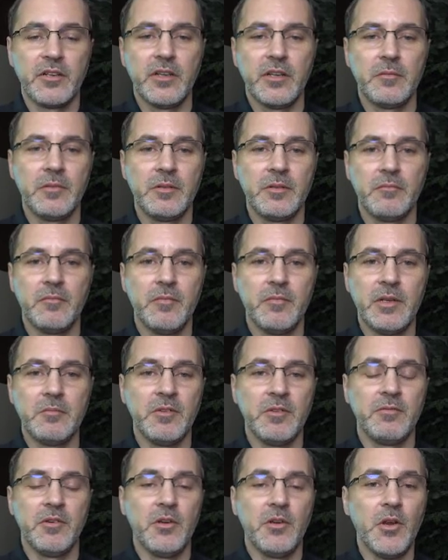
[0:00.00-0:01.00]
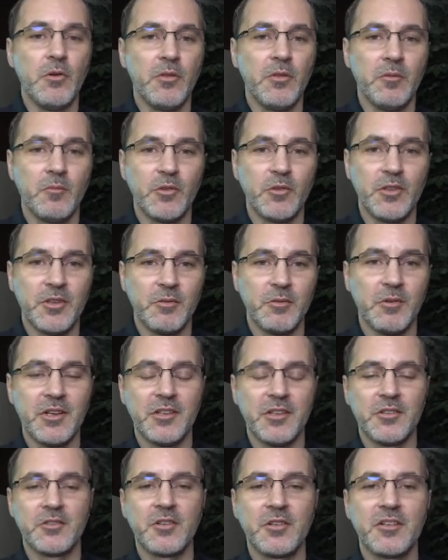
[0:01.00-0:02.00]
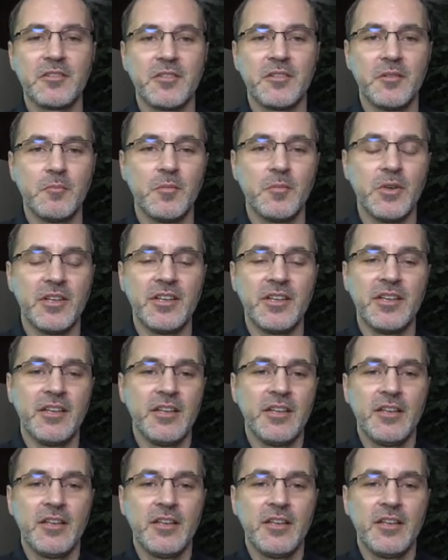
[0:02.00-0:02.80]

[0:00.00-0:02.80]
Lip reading: I mean, maybe if you know them really well and trust them, but